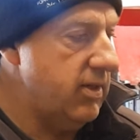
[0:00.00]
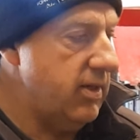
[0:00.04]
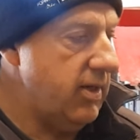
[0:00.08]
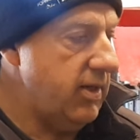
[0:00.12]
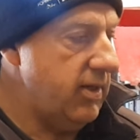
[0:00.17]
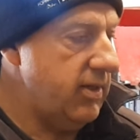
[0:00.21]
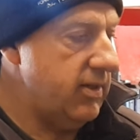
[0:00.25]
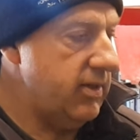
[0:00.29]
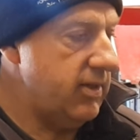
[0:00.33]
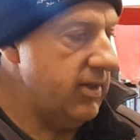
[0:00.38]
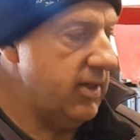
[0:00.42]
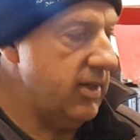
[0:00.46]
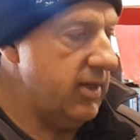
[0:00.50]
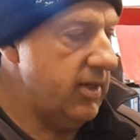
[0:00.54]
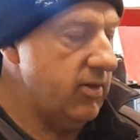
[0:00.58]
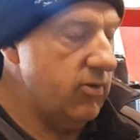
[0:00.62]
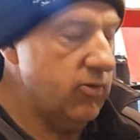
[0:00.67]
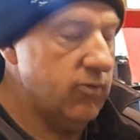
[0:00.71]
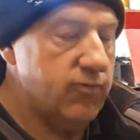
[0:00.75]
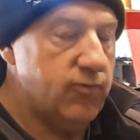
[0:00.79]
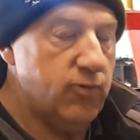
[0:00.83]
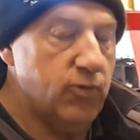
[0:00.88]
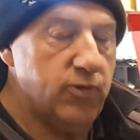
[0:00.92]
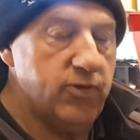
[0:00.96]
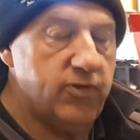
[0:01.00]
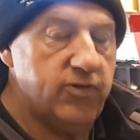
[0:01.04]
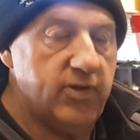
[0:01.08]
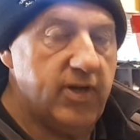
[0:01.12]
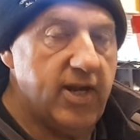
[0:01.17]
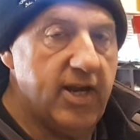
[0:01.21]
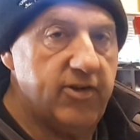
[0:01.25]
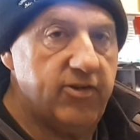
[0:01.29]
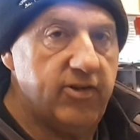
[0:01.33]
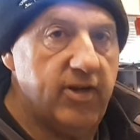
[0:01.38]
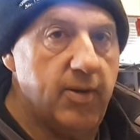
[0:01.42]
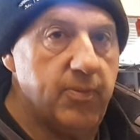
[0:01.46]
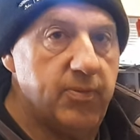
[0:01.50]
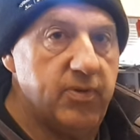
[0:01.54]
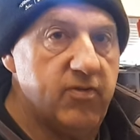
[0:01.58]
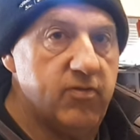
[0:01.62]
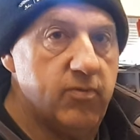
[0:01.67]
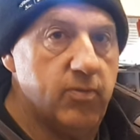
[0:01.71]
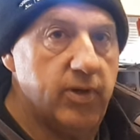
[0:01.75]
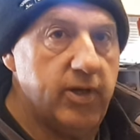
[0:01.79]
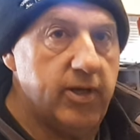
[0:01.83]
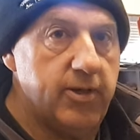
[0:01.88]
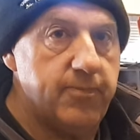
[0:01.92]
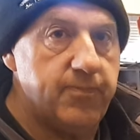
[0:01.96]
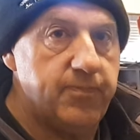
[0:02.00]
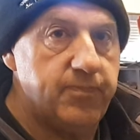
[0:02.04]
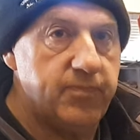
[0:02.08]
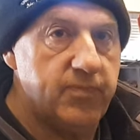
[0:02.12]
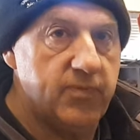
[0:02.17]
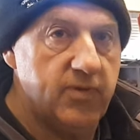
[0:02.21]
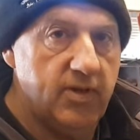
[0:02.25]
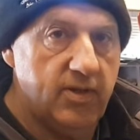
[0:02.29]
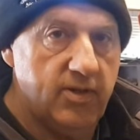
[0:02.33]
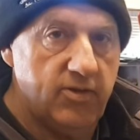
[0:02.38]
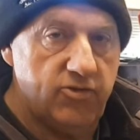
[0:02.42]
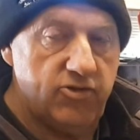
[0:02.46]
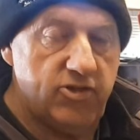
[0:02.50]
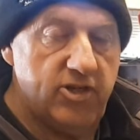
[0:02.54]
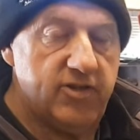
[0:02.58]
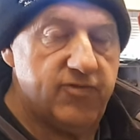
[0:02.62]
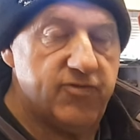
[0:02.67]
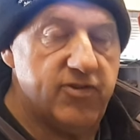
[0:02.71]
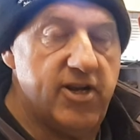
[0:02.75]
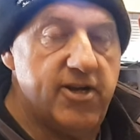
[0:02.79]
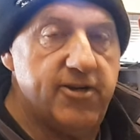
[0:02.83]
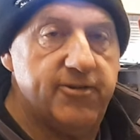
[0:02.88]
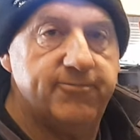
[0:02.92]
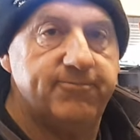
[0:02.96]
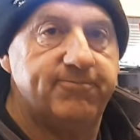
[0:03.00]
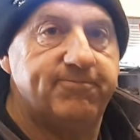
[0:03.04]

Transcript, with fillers: and uh, look forward to catching up with everybody. Cheers for now.